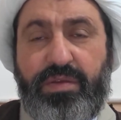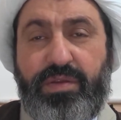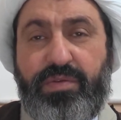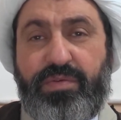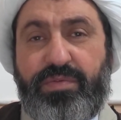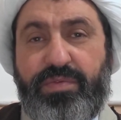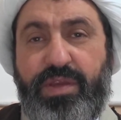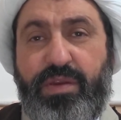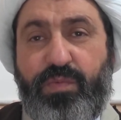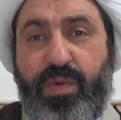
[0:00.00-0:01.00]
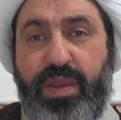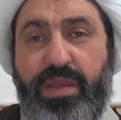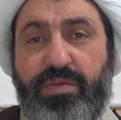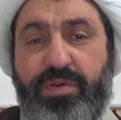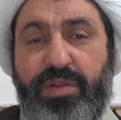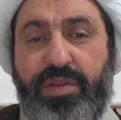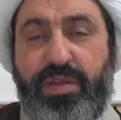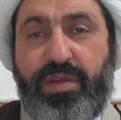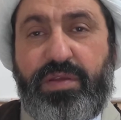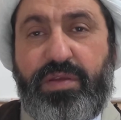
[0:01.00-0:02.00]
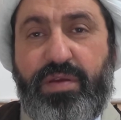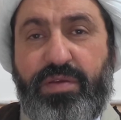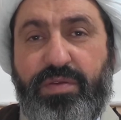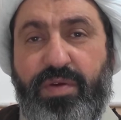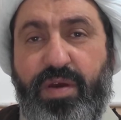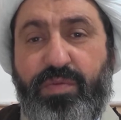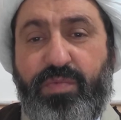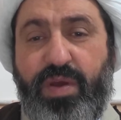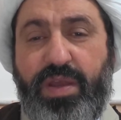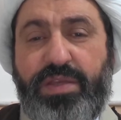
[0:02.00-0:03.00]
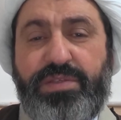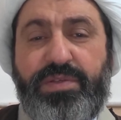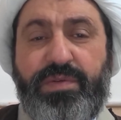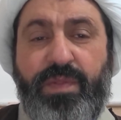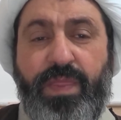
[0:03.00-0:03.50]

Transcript: you know, in vain or anything, you know, unwise.